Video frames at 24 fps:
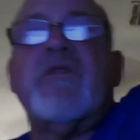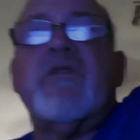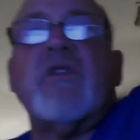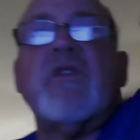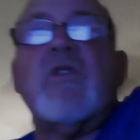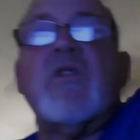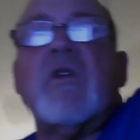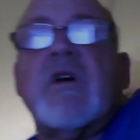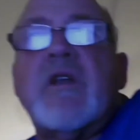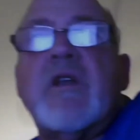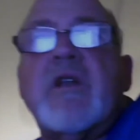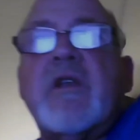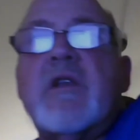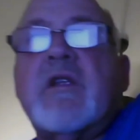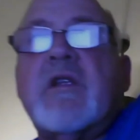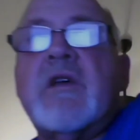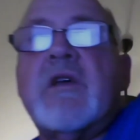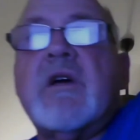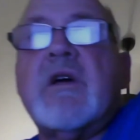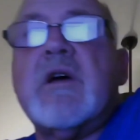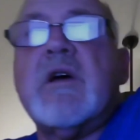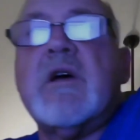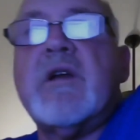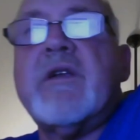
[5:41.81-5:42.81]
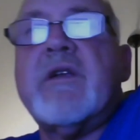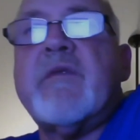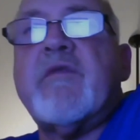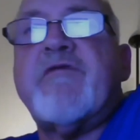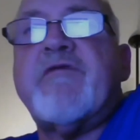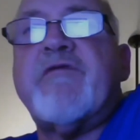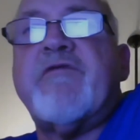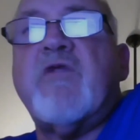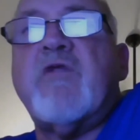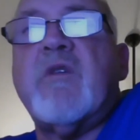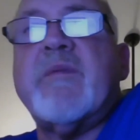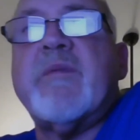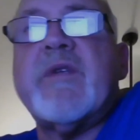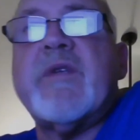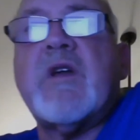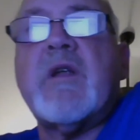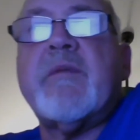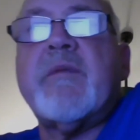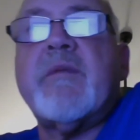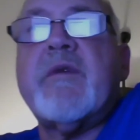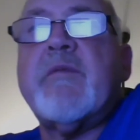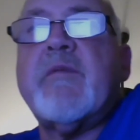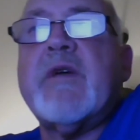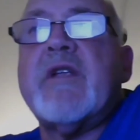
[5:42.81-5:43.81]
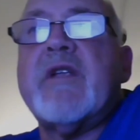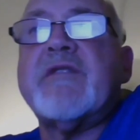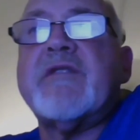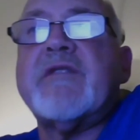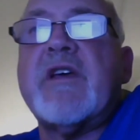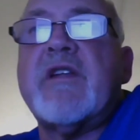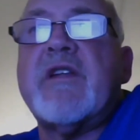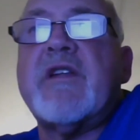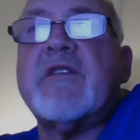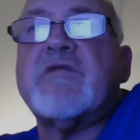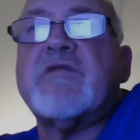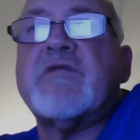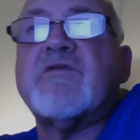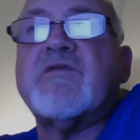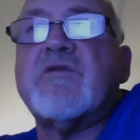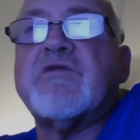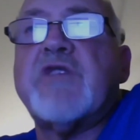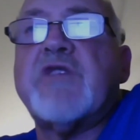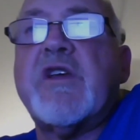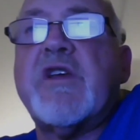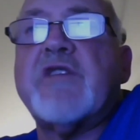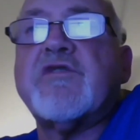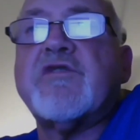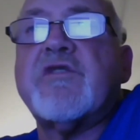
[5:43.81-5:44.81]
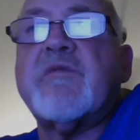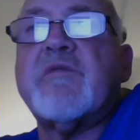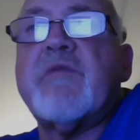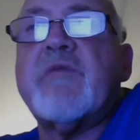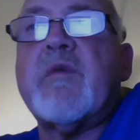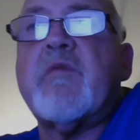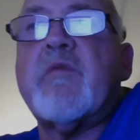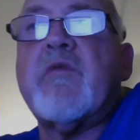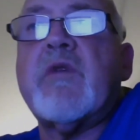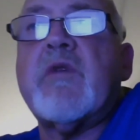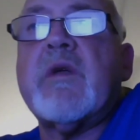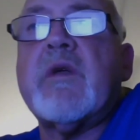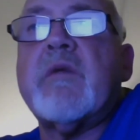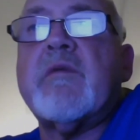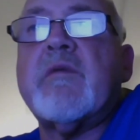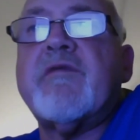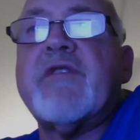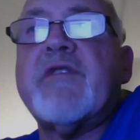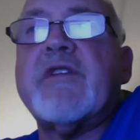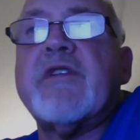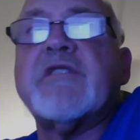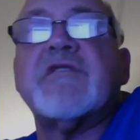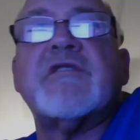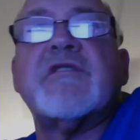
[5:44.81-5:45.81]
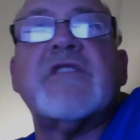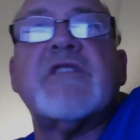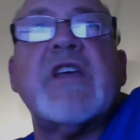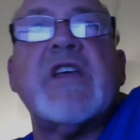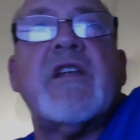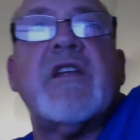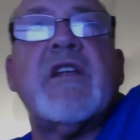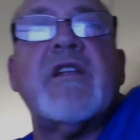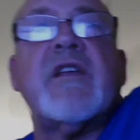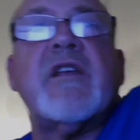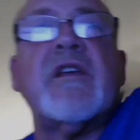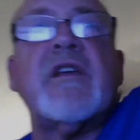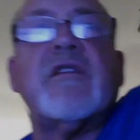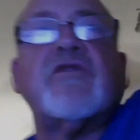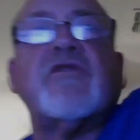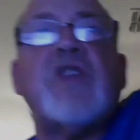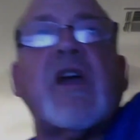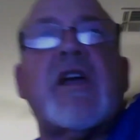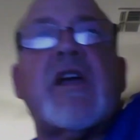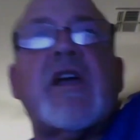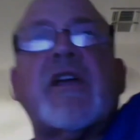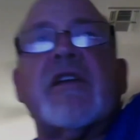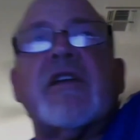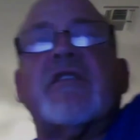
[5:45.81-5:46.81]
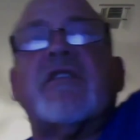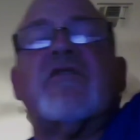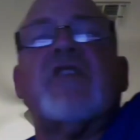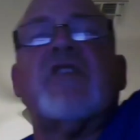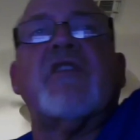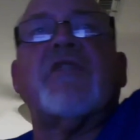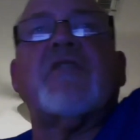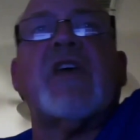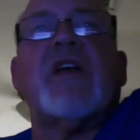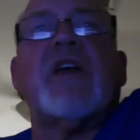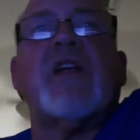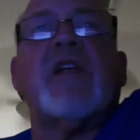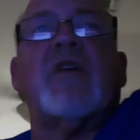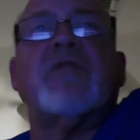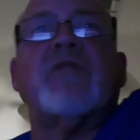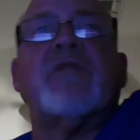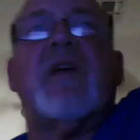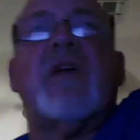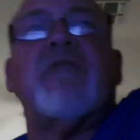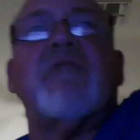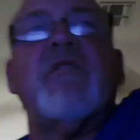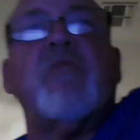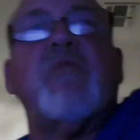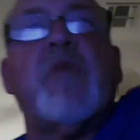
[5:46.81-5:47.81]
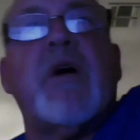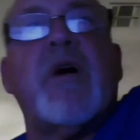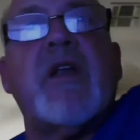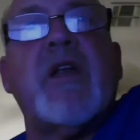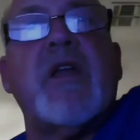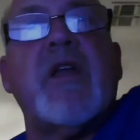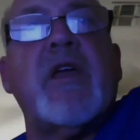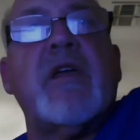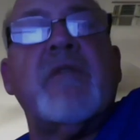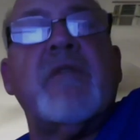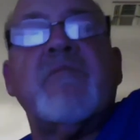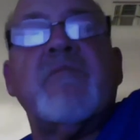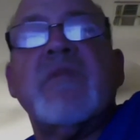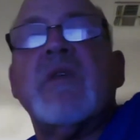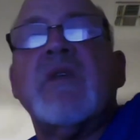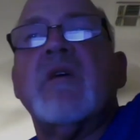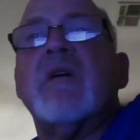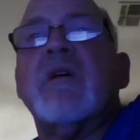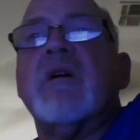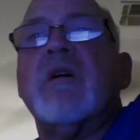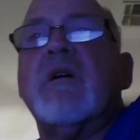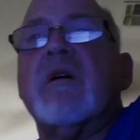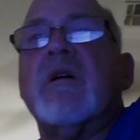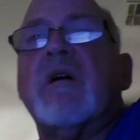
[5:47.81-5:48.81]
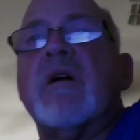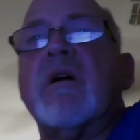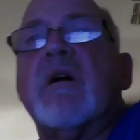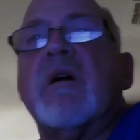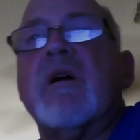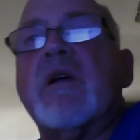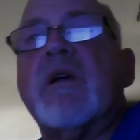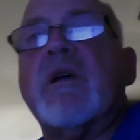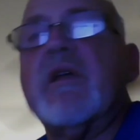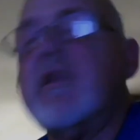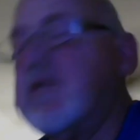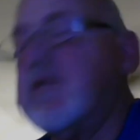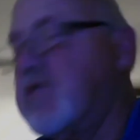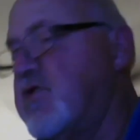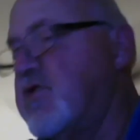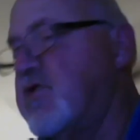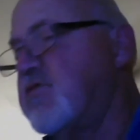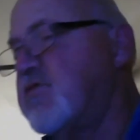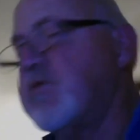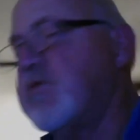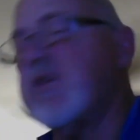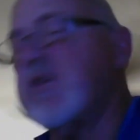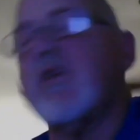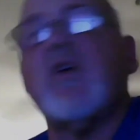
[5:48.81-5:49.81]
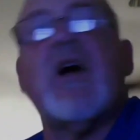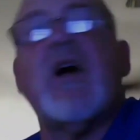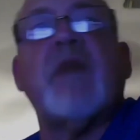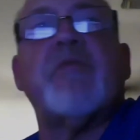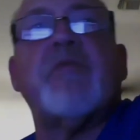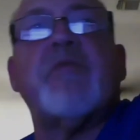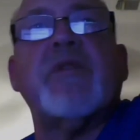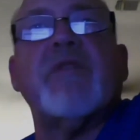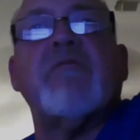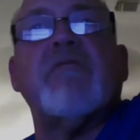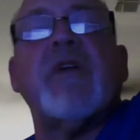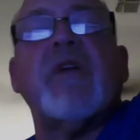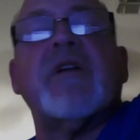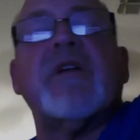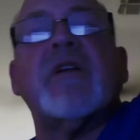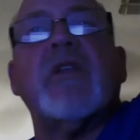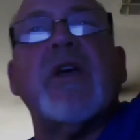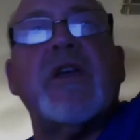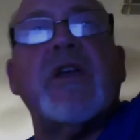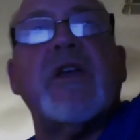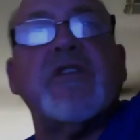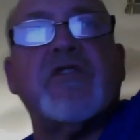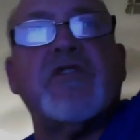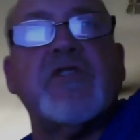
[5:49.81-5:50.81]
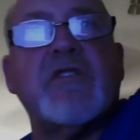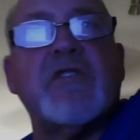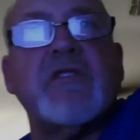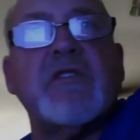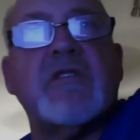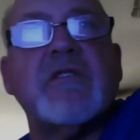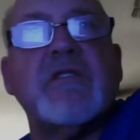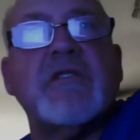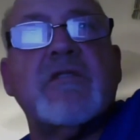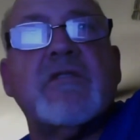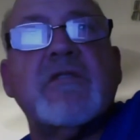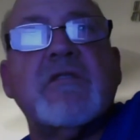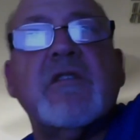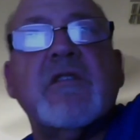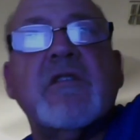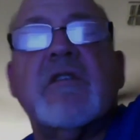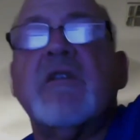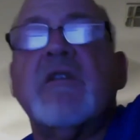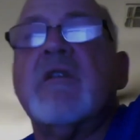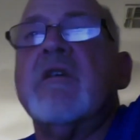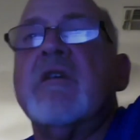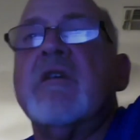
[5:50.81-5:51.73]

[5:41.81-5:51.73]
Moving on. Uh, number four, Menotomy Manor Tenant Association Memorandum of Understanding. Jack had sent that out to everybody. Uh, in addition with a copy of the regulations.